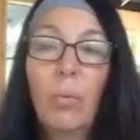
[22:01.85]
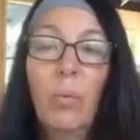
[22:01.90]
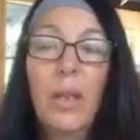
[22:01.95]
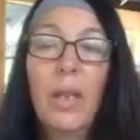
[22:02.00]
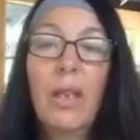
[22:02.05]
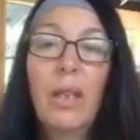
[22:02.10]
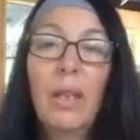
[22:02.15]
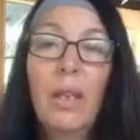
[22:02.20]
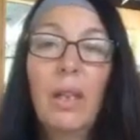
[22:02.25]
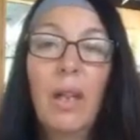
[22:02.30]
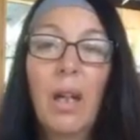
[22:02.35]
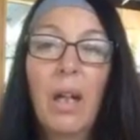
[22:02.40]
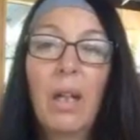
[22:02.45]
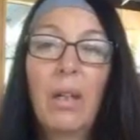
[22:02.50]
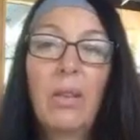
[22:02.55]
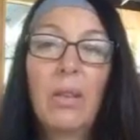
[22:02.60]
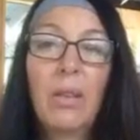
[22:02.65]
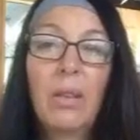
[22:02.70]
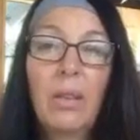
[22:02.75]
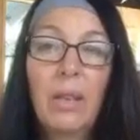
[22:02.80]
we
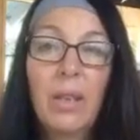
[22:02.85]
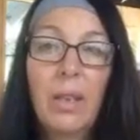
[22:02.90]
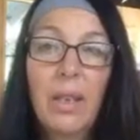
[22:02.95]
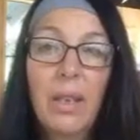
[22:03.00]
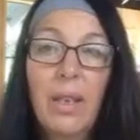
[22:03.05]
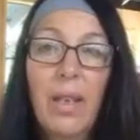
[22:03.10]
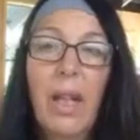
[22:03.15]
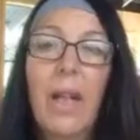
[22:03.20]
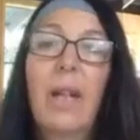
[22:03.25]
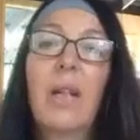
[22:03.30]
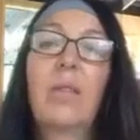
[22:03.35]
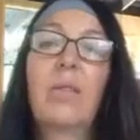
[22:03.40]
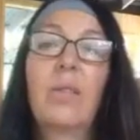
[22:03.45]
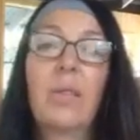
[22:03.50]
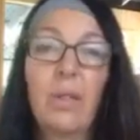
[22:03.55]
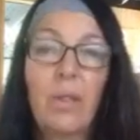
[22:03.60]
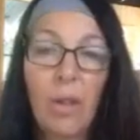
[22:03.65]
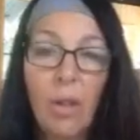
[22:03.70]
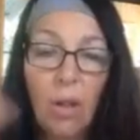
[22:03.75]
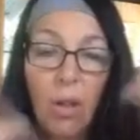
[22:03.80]
are learning how to